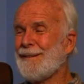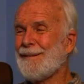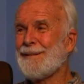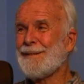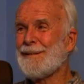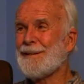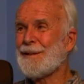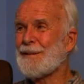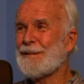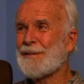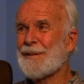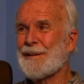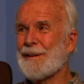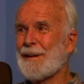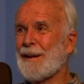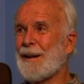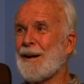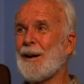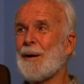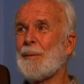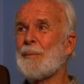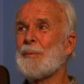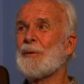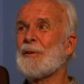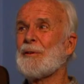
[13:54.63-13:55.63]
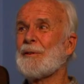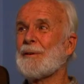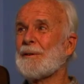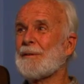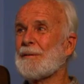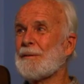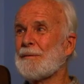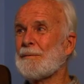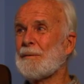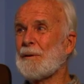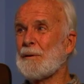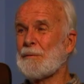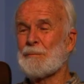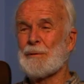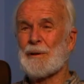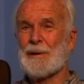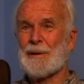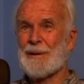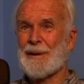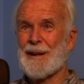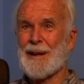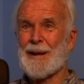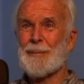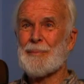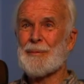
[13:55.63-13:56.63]
Just the opposite of what would have
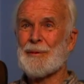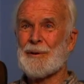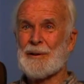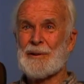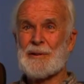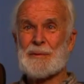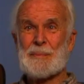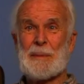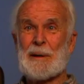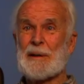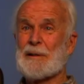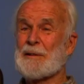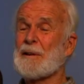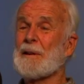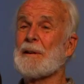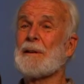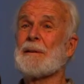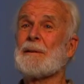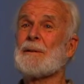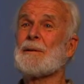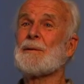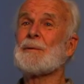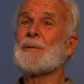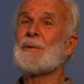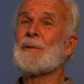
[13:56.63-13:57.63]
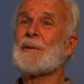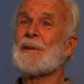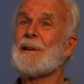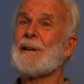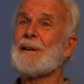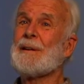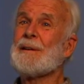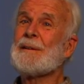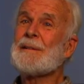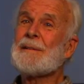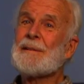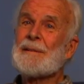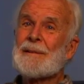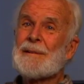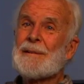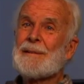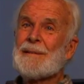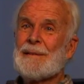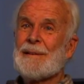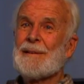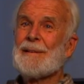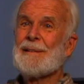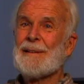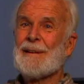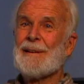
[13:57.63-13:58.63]
happened, especially in those days,
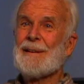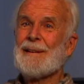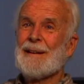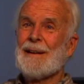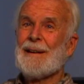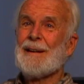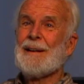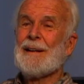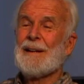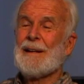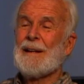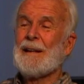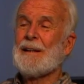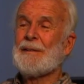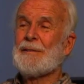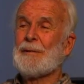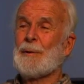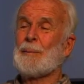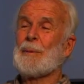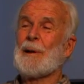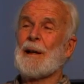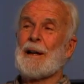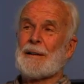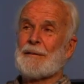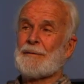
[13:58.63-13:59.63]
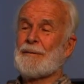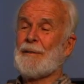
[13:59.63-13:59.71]
if a black